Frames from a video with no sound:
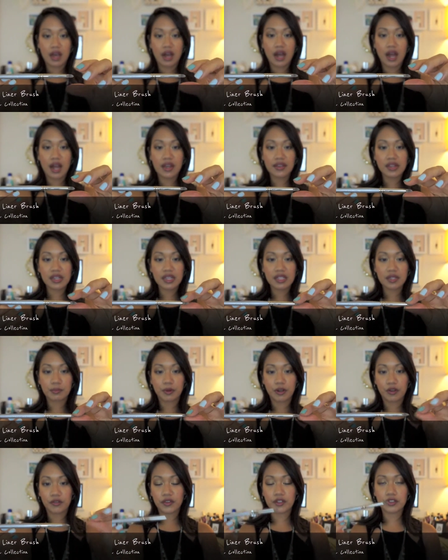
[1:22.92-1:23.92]
I think it's
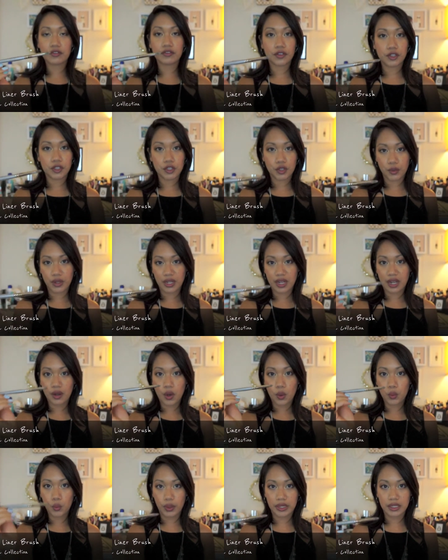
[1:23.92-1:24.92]
perfect for doing
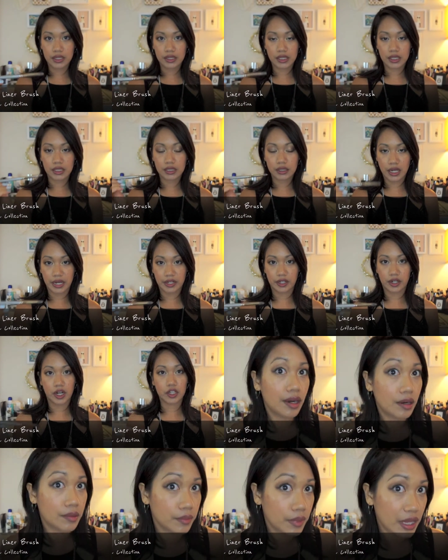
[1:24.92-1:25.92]
winged liner.
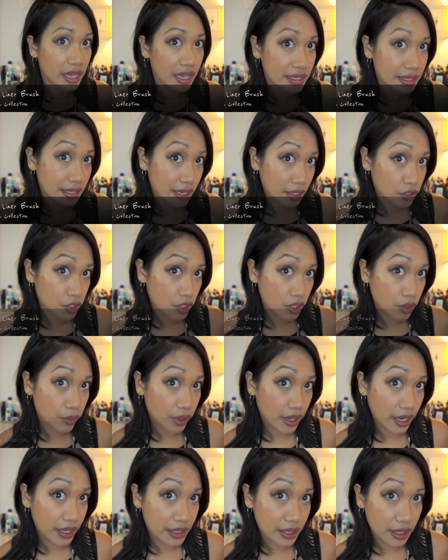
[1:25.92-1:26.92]
It's actually
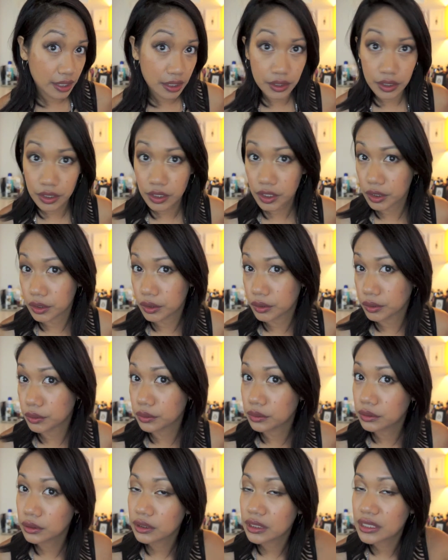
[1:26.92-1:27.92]
what I did to do
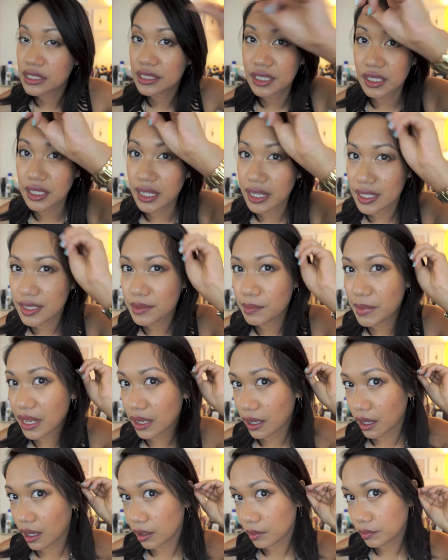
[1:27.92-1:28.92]
today's
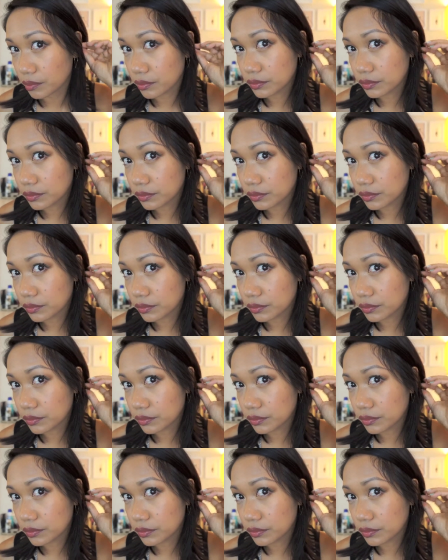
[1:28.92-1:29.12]
makeup.